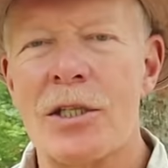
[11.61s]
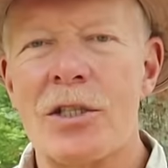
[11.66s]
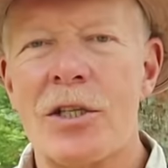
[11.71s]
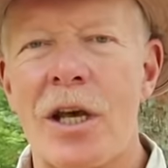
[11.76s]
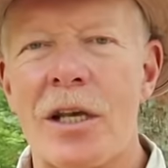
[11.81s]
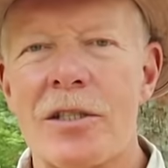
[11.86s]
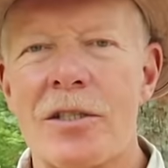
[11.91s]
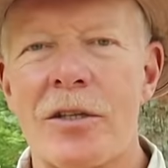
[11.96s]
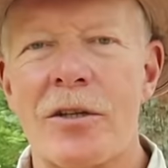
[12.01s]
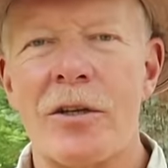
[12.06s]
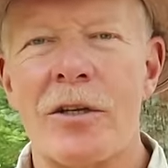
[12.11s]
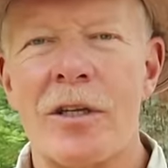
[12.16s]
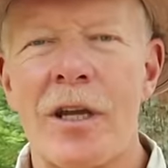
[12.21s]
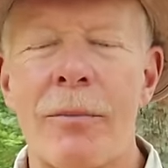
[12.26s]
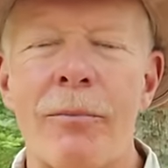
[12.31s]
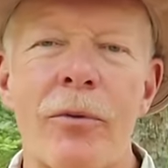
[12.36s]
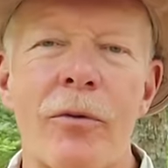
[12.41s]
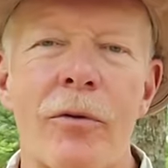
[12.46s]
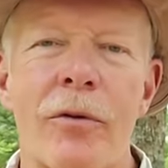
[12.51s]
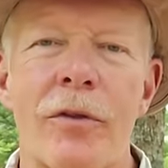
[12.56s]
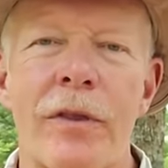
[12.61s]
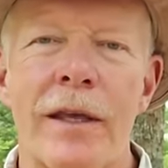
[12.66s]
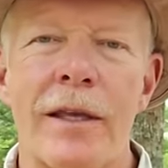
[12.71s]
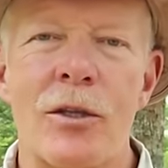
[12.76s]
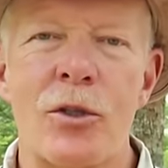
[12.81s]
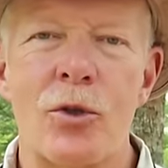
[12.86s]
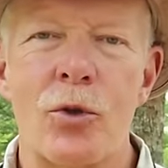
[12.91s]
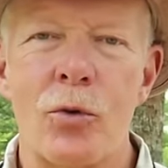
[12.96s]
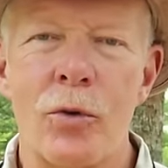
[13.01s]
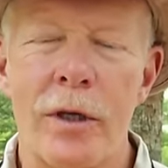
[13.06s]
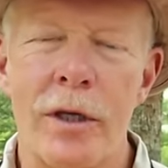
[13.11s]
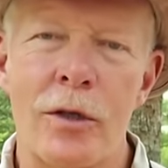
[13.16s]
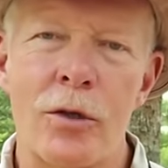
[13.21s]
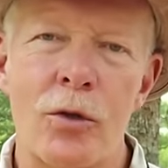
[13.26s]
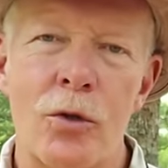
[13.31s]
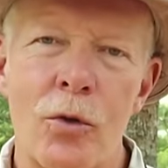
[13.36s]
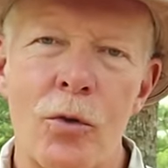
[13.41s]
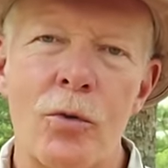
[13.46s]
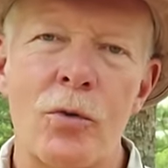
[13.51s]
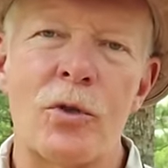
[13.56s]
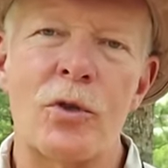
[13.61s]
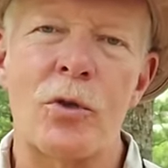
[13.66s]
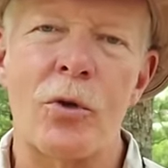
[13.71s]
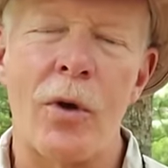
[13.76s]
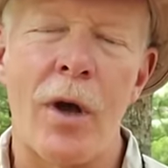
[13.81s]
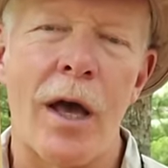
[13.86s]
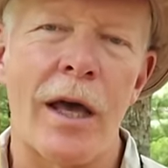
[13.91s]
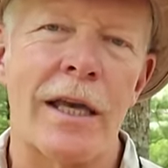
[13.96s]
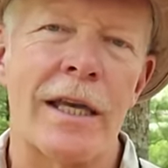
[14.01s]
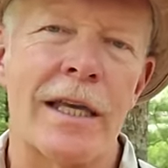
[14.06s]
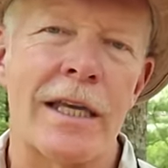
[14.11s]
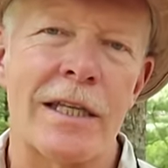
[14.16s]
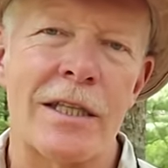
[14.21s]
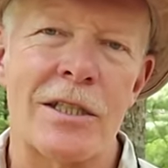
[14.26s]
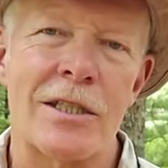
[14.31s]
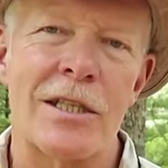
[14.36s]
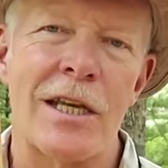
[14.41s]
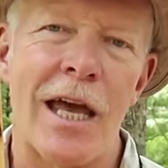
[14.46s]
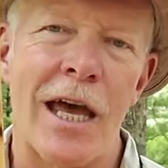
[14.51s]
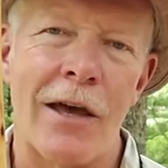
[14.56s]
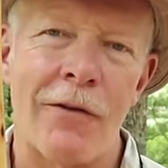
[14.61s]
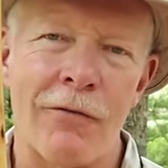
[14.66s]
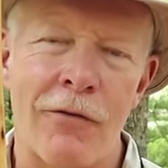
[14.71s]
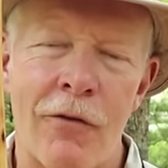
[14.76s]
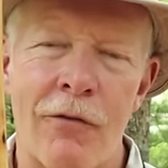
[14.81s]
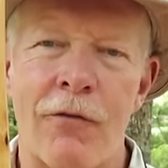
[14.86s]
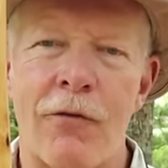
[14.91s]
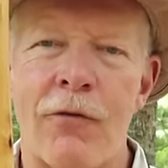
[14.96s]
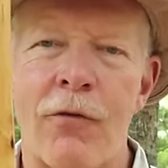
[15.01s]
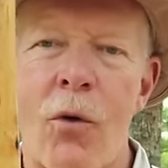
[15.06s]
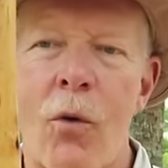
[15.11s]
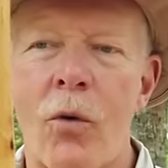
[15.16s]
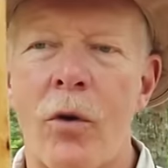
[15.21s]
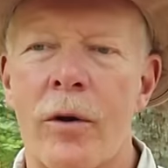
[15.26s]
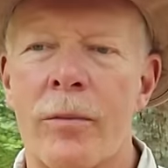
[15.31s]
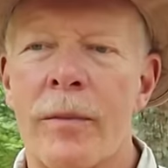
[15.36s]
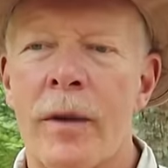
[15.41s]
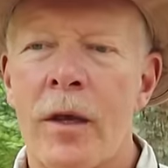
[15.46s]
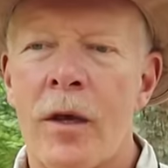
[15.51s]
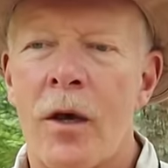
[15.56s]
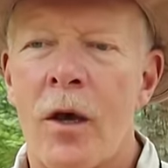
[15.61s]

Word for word: discussed a number of things you can use your hiking staff for.